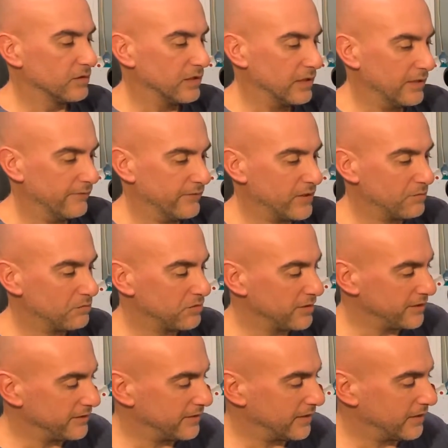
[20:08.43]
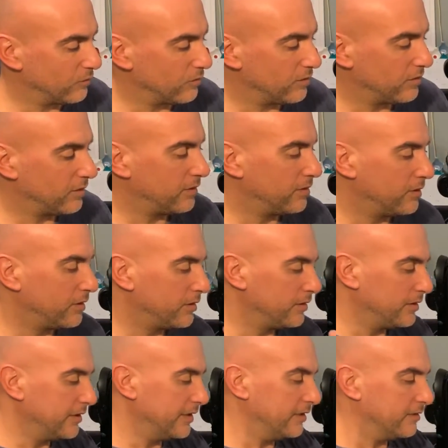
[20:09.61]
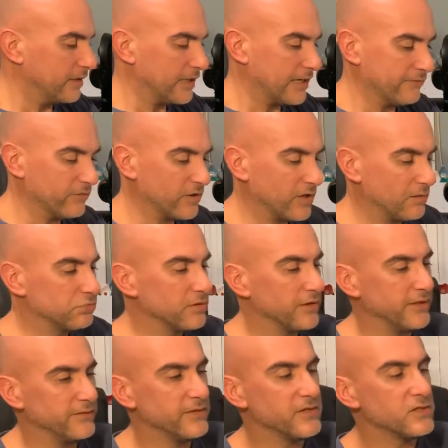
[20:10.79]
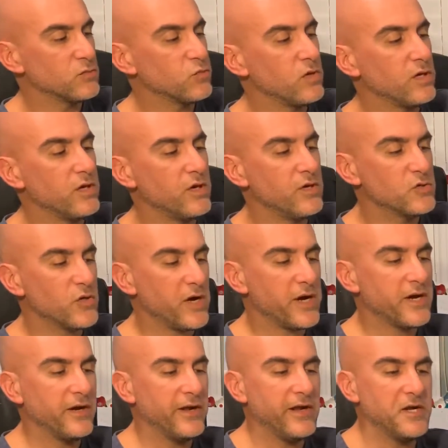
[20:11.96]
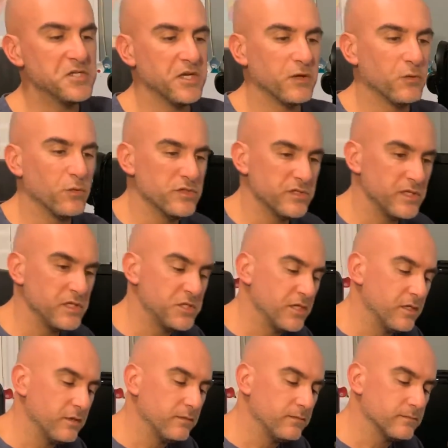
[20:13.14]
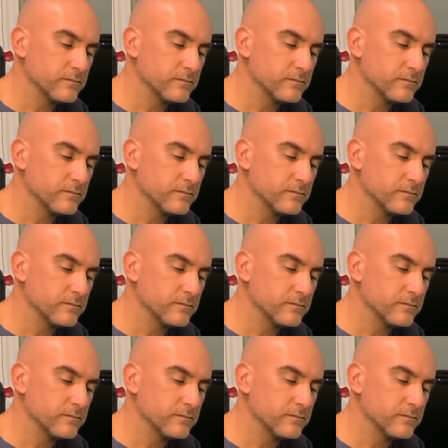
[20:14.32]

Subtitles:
Have not played that one, and have not played this one, Dragon Age Inquisition.